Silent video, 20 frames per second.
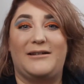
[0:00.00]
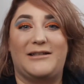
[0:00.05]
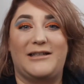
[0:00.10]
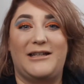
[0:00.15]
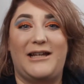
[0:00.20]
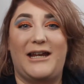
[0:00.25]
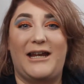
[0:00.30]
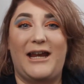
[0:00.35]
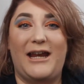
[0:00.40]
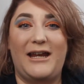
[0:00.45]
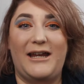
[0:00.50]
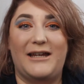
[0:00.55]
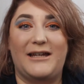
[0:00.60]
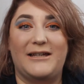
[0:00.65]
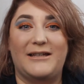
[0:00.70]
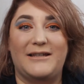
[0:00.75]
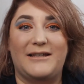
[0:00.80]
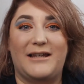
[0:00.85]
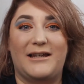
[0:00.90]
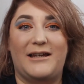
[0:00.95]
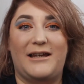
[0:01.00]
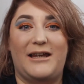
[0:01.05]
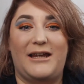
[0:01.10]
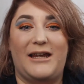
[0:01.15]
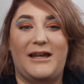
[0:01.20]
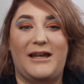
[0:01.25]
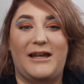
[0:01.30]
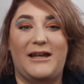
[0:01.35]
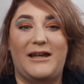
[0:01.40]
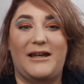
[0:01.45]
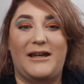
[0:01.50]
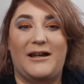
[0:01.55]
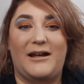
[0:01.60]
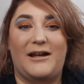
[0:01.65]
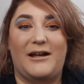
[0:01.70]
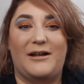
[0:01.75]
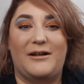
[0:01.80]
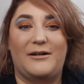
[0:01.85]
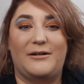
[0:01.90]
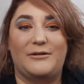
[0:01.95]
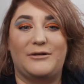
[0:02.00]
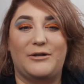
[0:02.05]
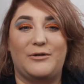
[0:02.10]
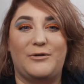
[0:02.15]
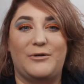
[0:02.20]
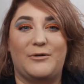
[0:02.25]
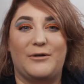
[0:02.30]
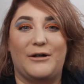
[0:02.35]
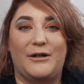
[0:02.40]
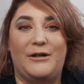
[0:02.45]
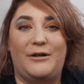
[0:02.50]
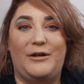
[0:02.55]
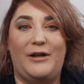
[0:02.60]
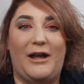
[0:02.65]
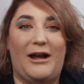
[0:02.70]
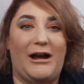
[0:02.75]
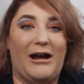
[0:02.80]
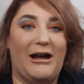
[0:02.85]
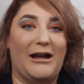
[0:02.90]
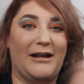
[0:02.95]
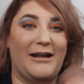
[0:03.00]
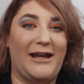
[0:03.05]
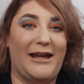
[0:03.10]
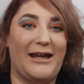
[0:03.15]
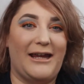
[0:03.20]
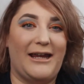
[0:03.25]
Today is a tutorial on